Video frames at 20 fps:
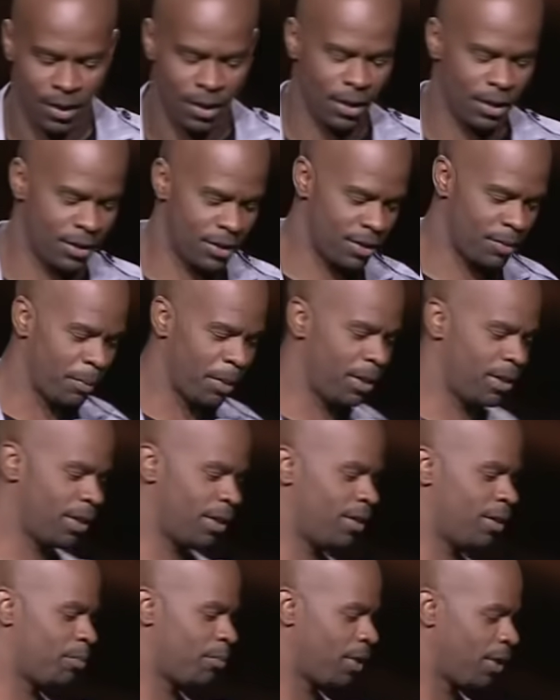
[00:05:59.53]
I just made that
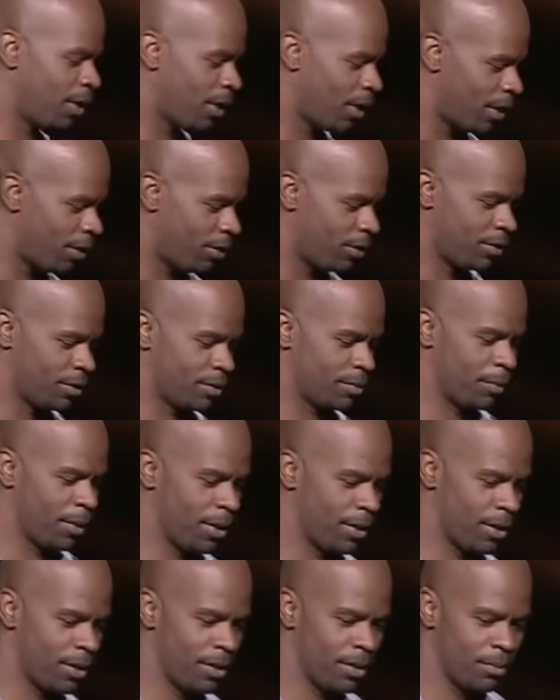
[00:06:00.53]
up right now. I just made
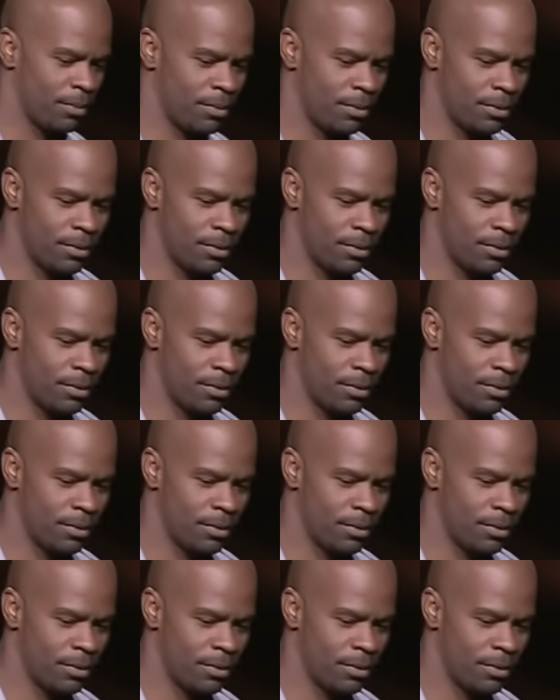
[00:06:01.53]
that up.